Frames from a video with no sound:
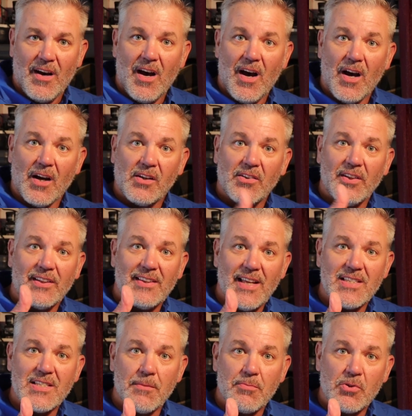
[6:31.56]
Click
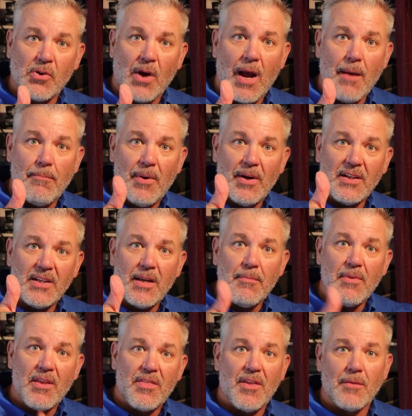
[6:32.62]
that subscribe button,
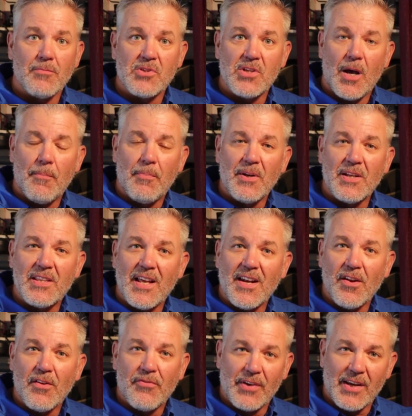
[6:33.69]
give me a thumbs up, and hit that
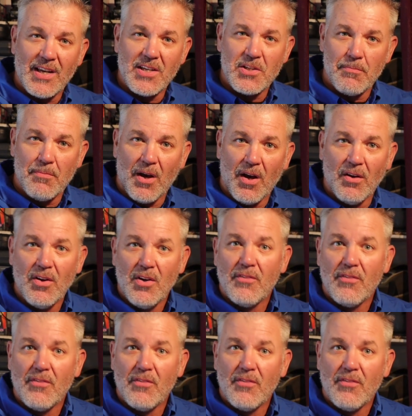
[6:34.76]
notification bell